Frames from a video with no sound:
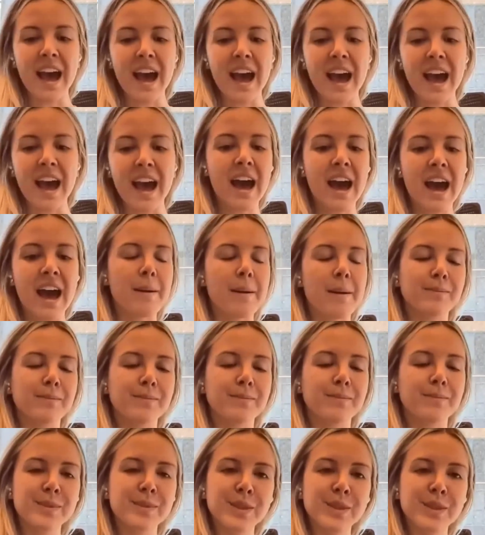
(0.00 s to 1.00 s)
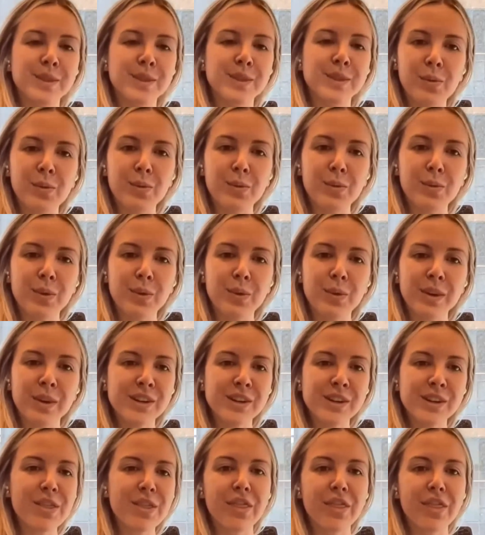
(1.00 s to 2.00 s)
So what's
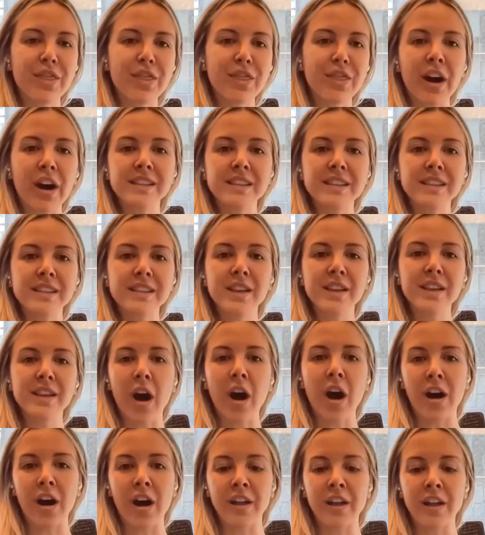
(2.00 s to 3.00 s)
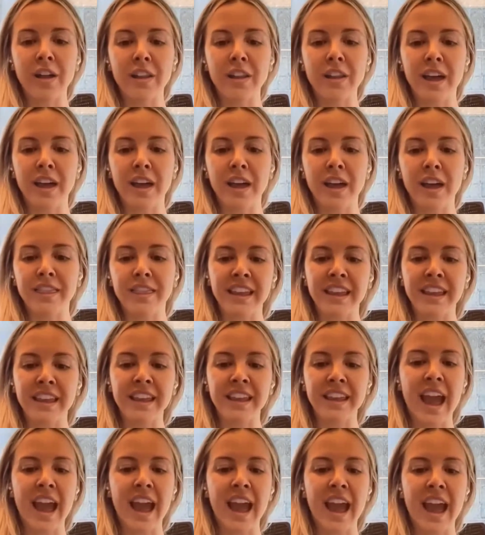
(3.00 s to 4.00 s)
your thoughts on
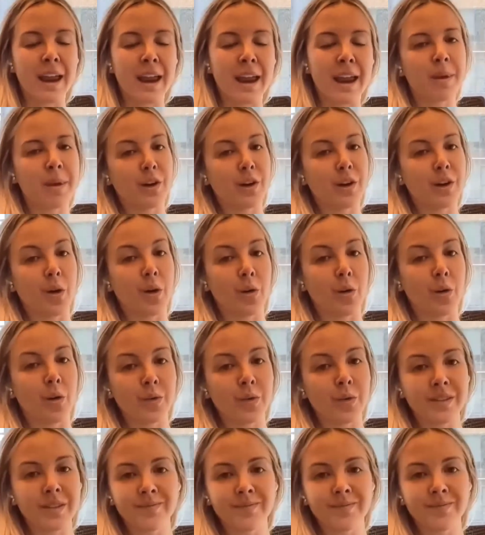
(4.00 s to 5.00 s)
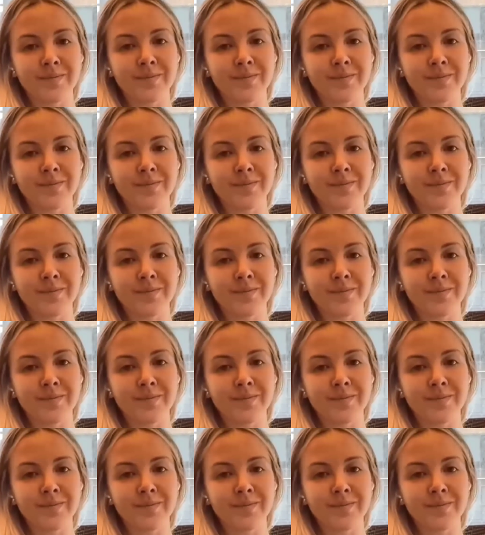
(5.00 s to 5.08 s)
the adapay code?